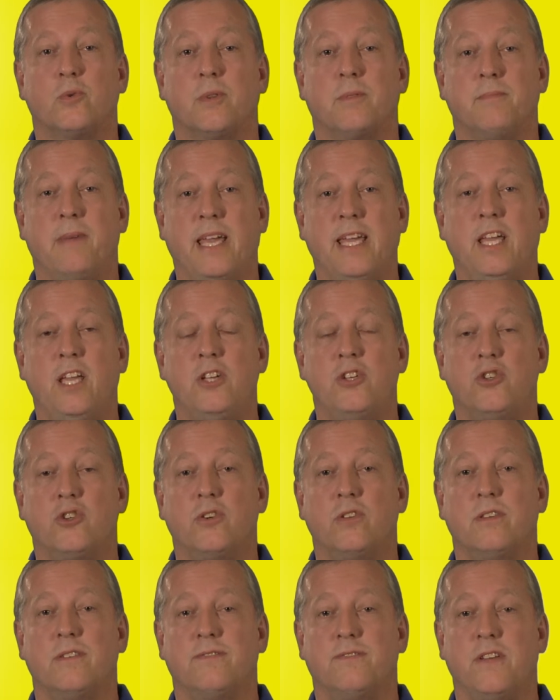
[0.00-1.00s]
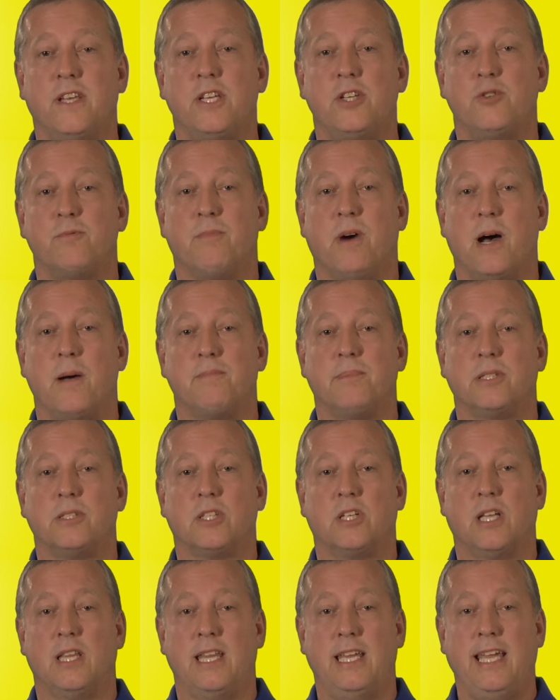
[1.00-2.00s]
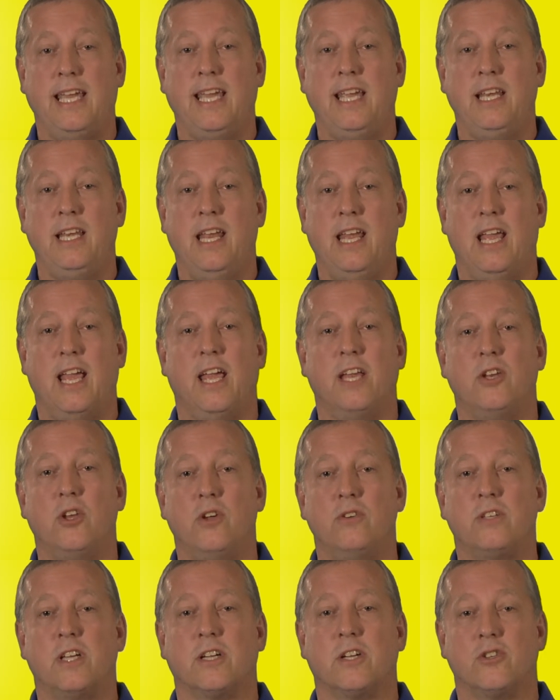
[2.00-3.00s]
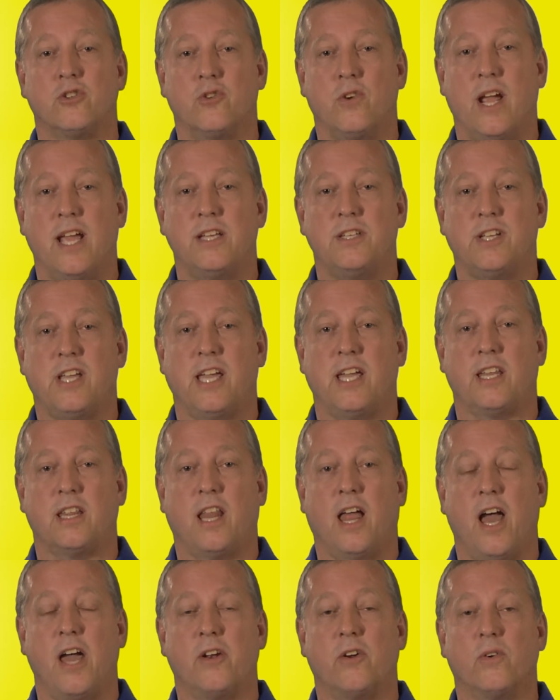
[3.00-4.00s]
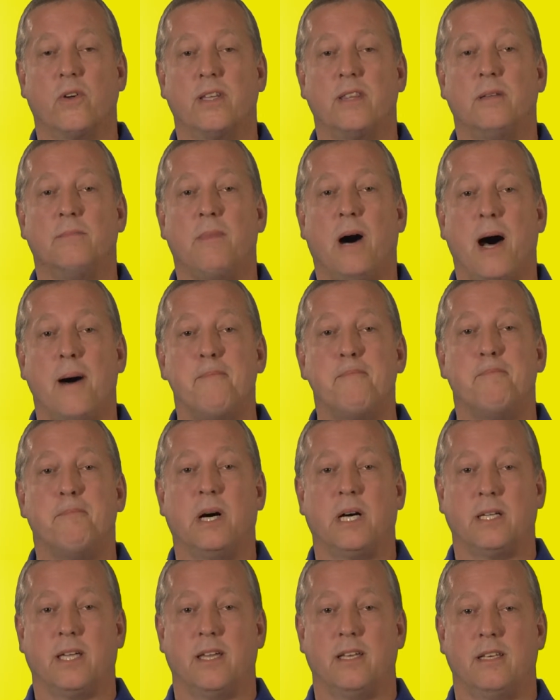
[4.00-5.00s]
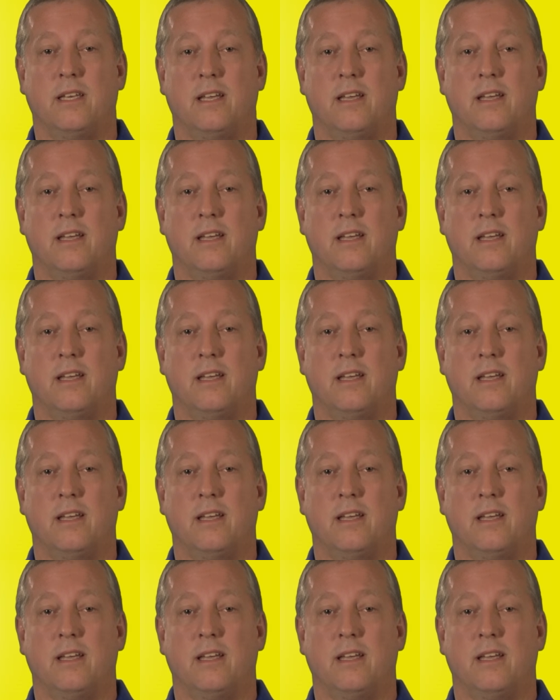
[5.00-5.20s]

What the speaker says: with making sure the finish mop is clean and using a trash can liner in the mop bucket.